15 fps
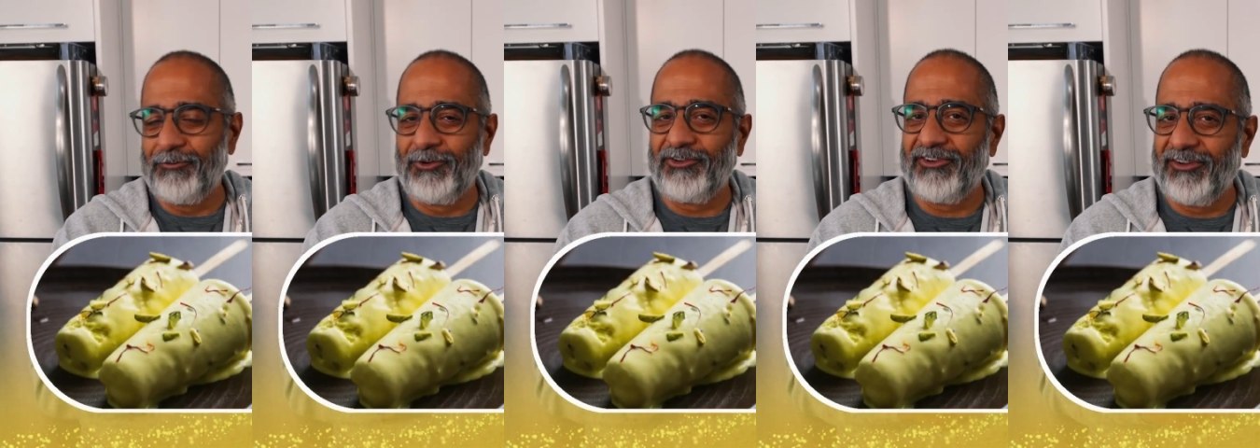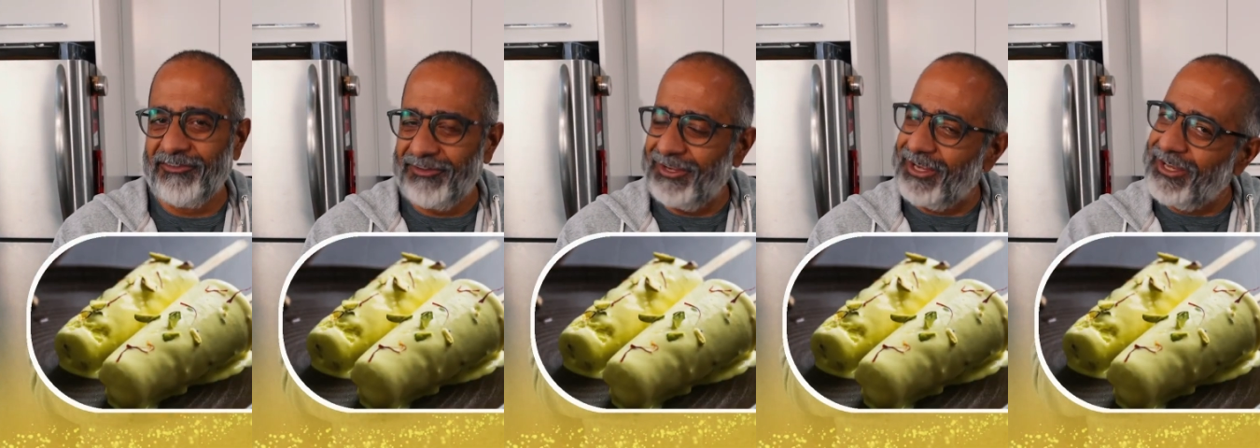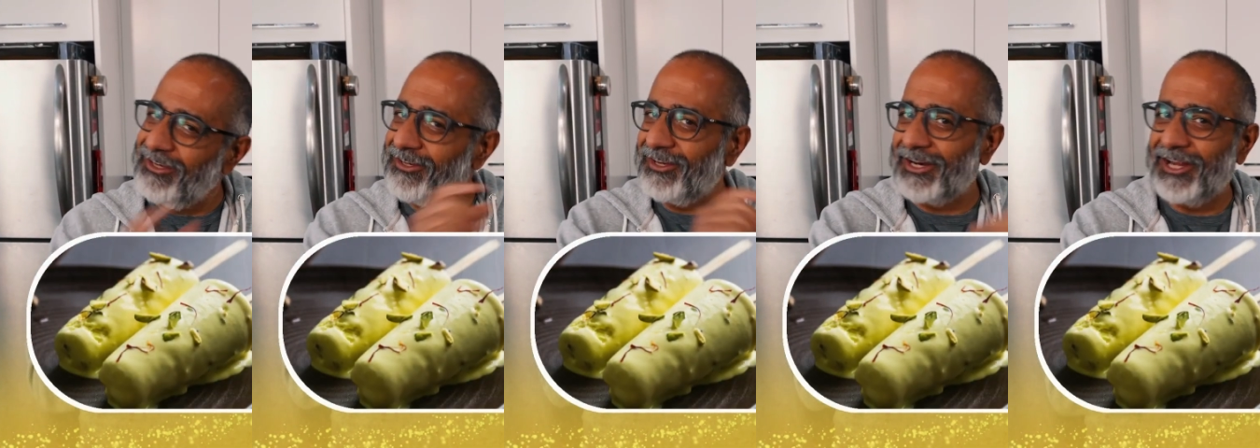which is the
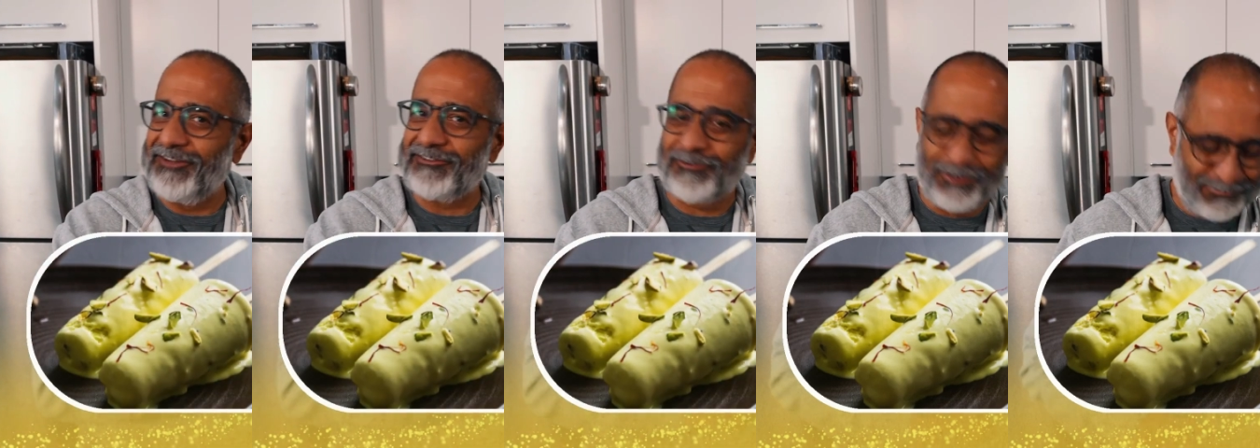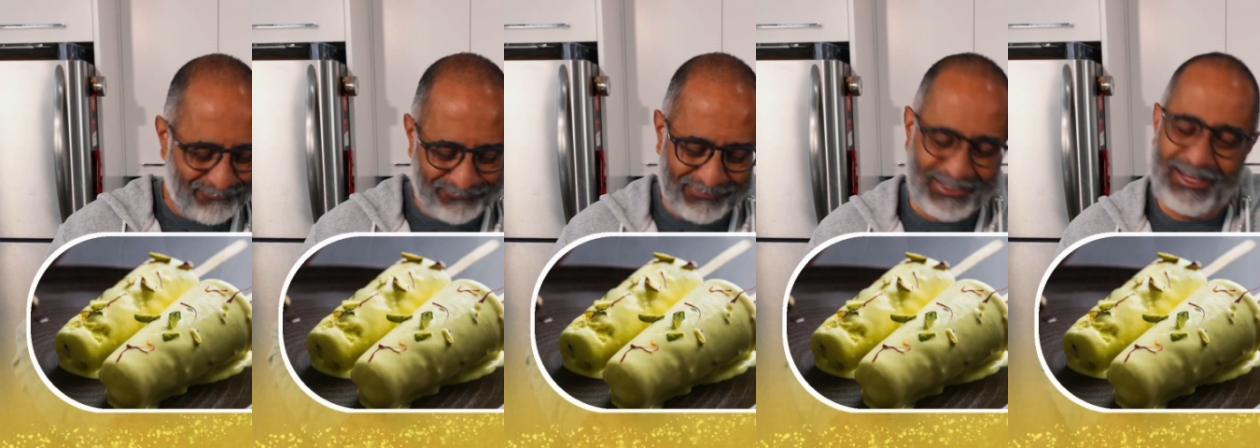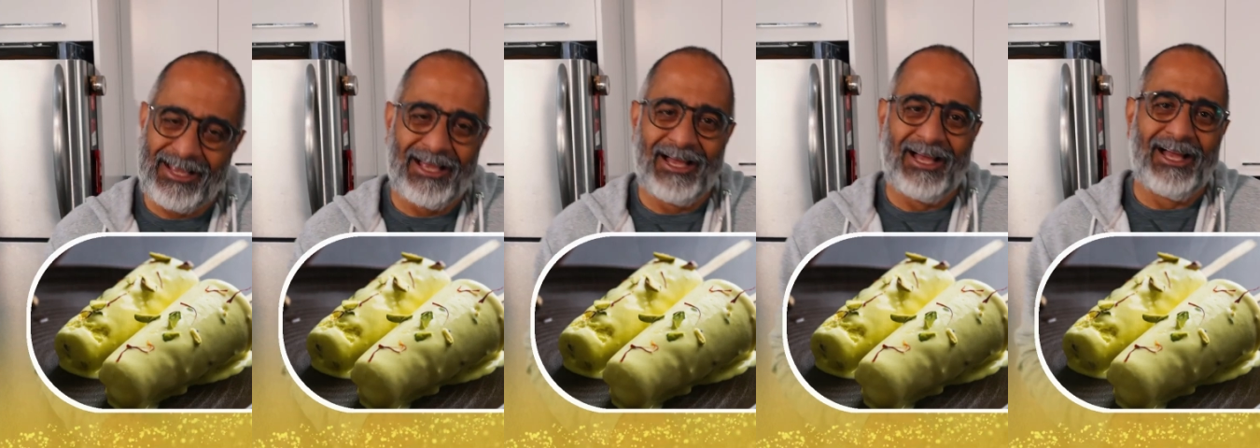Indian ice cream.
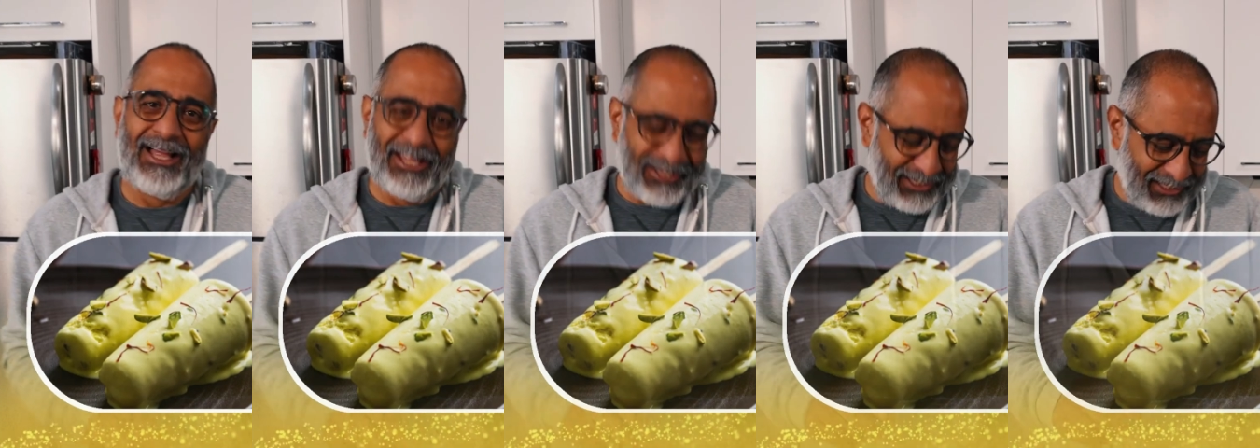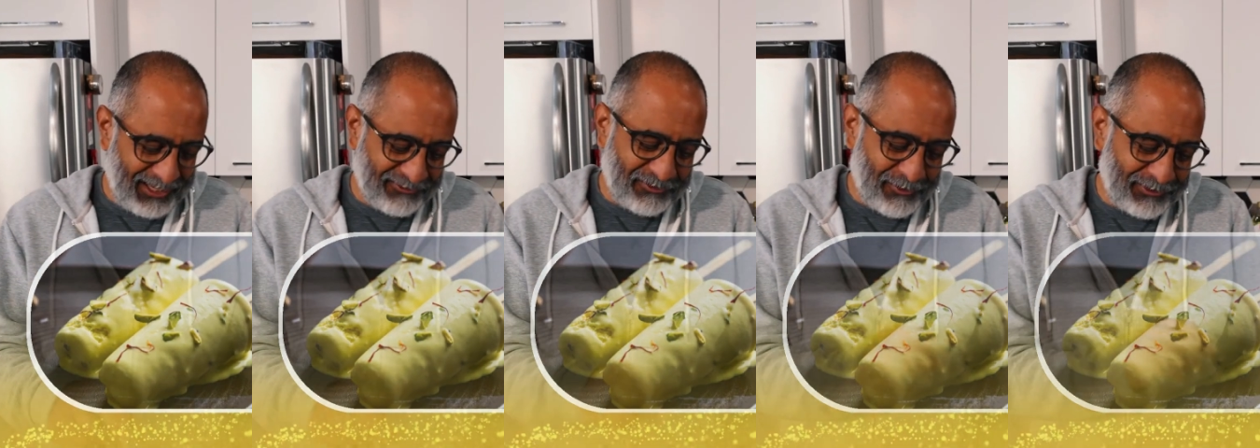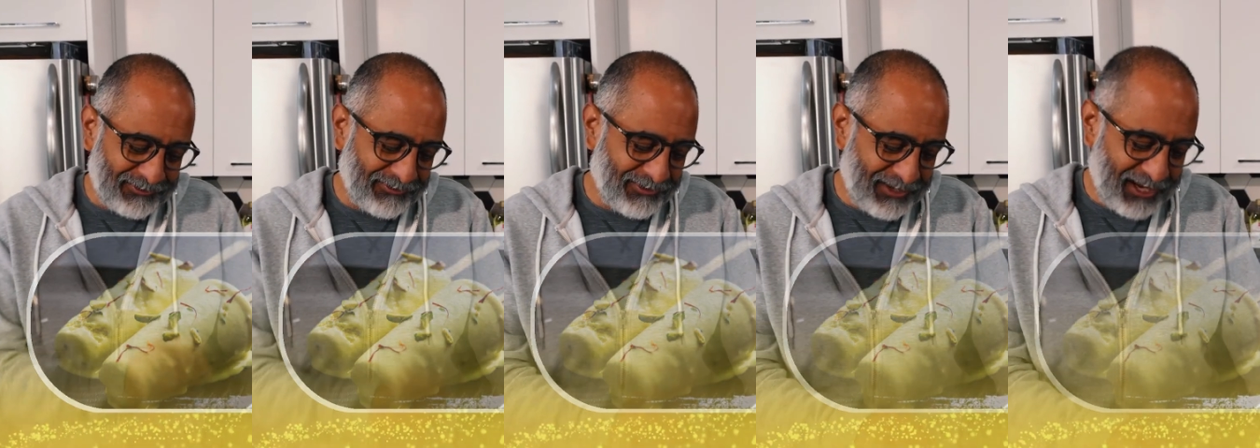Let's go on
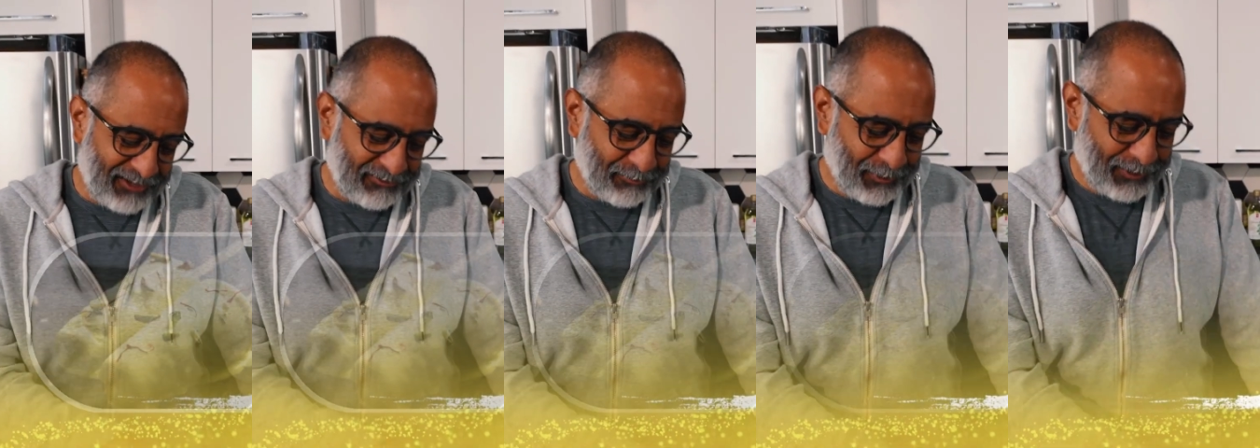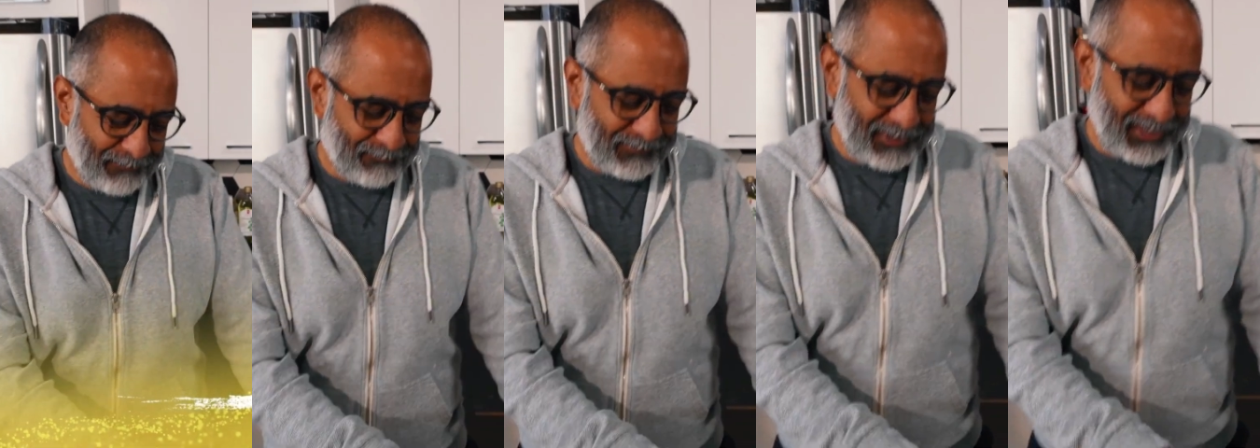to the next one.